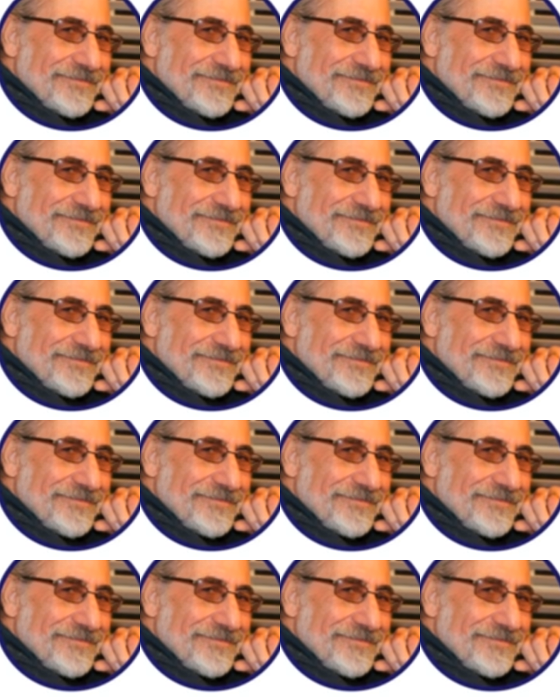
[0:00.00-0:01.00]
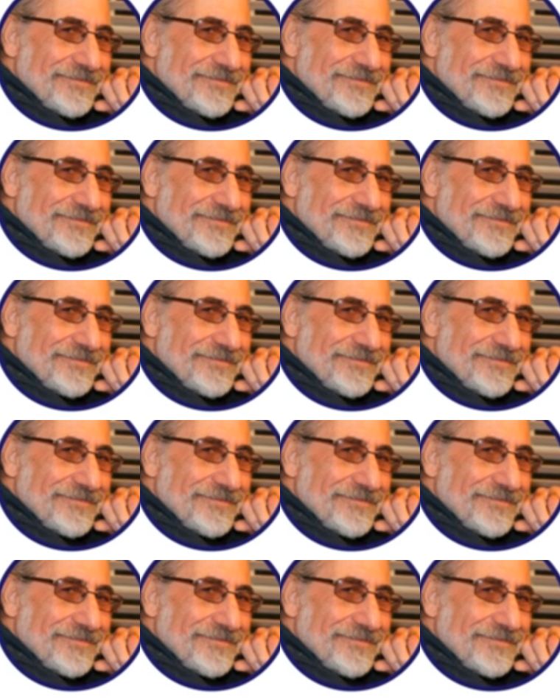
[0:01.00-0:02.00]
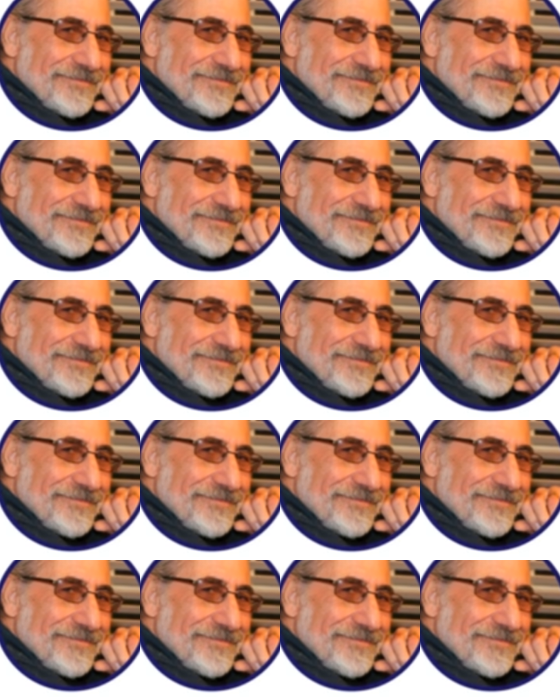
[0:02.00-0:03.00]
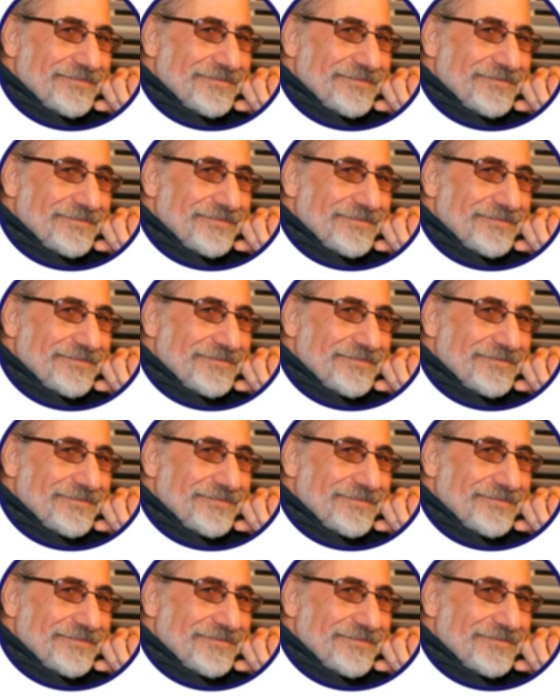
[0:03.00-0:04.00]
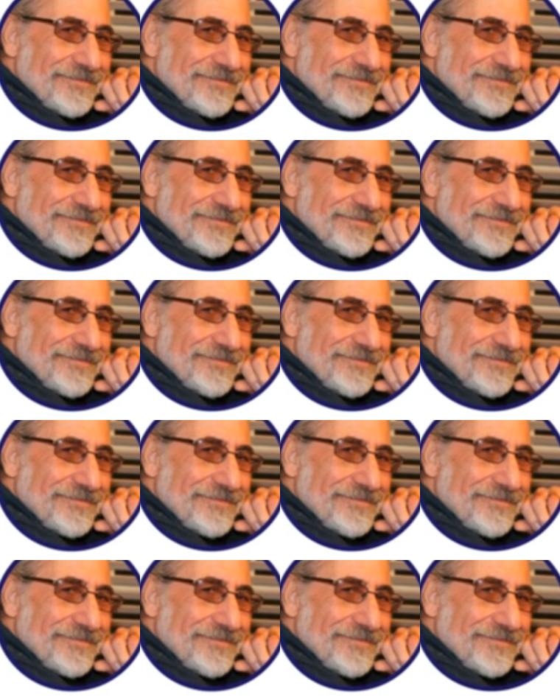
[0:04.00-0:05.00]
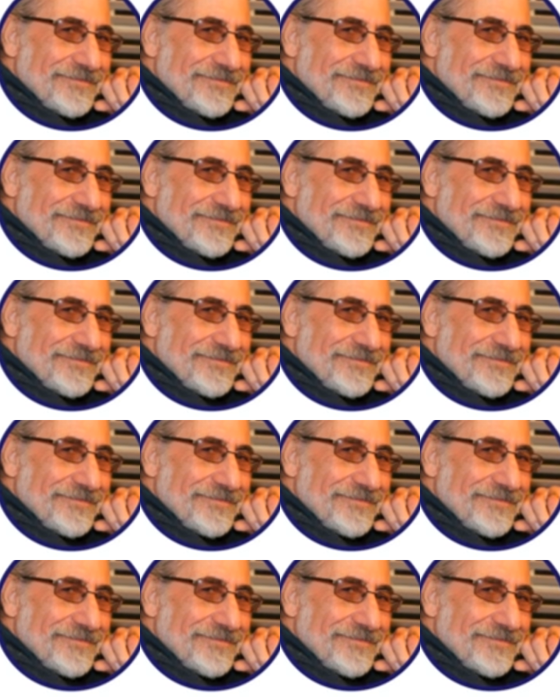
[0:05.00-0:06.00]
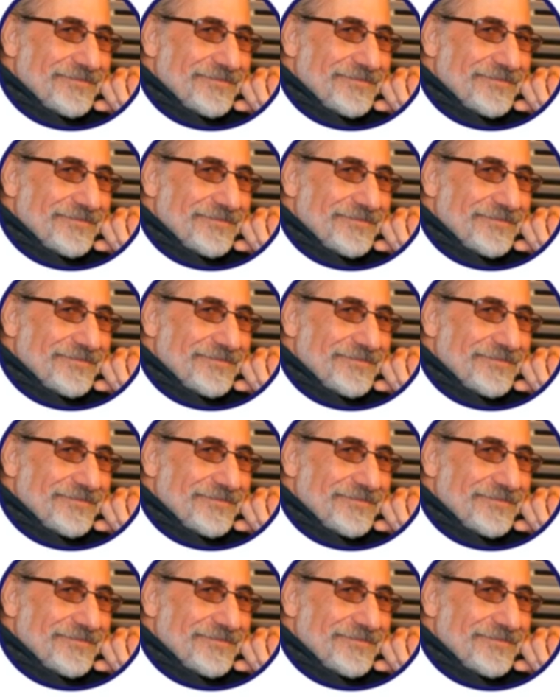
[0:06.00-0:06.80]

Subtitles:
This is a still picture; no speech is visible.